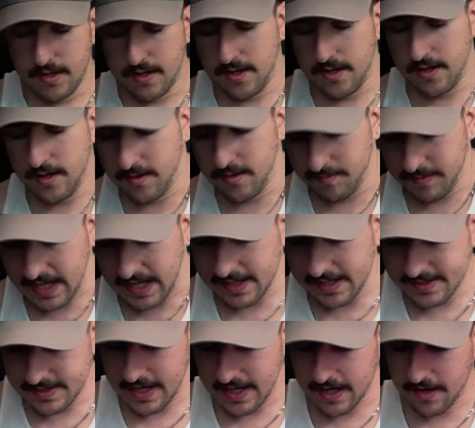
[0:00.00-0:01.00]
Like I
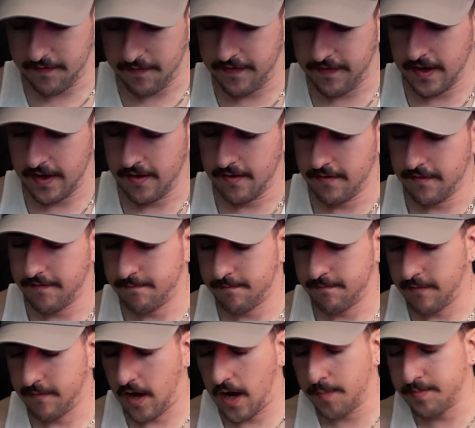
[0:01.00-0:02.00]
said, I could fit
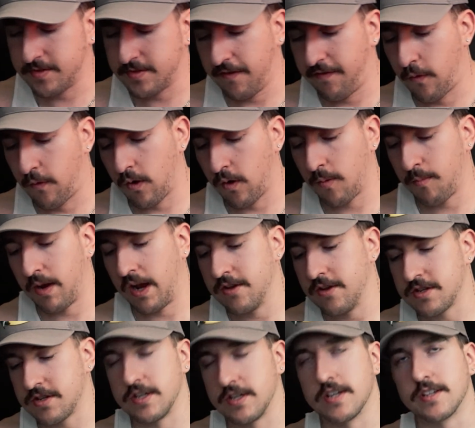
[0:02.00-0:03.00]
up to four, but I
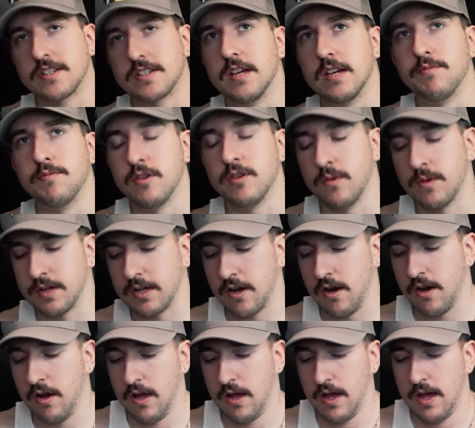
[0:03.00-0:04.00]
usually just keep two in
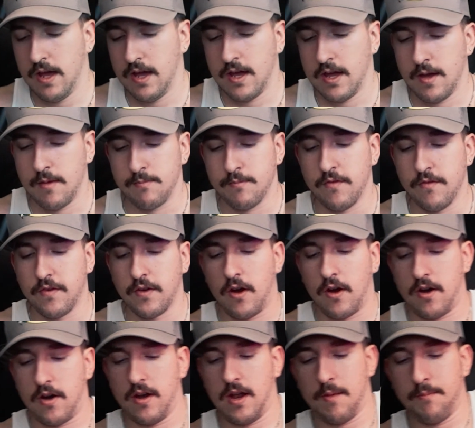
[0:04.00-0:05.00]
there. Moving
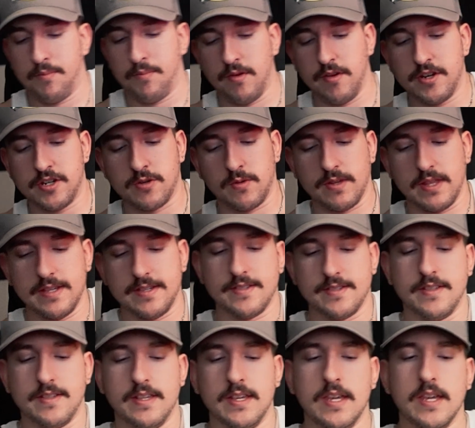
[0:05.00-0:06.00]
on, I'm pretty sure this
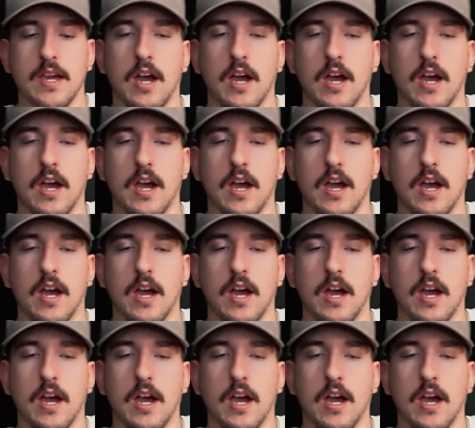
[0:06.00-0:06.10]
is the